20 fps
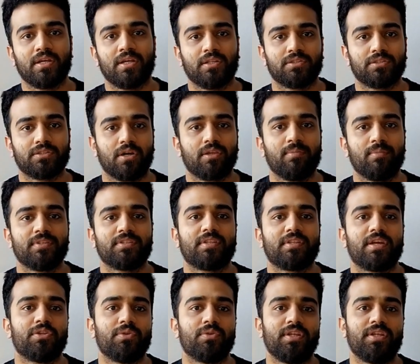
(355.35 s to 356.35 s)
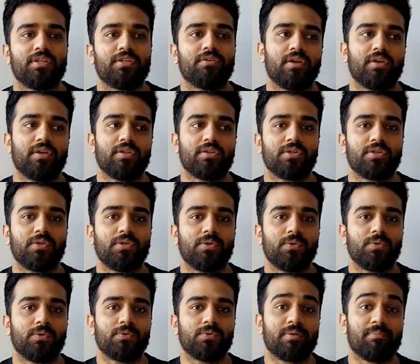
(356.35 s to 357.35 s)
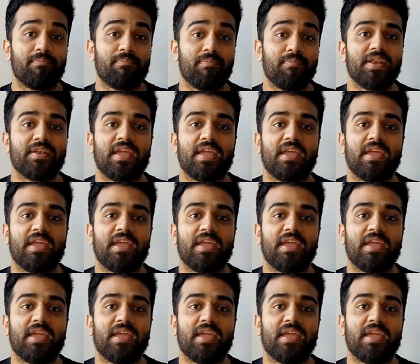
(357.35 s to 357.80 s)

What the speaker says: documents that you need to submit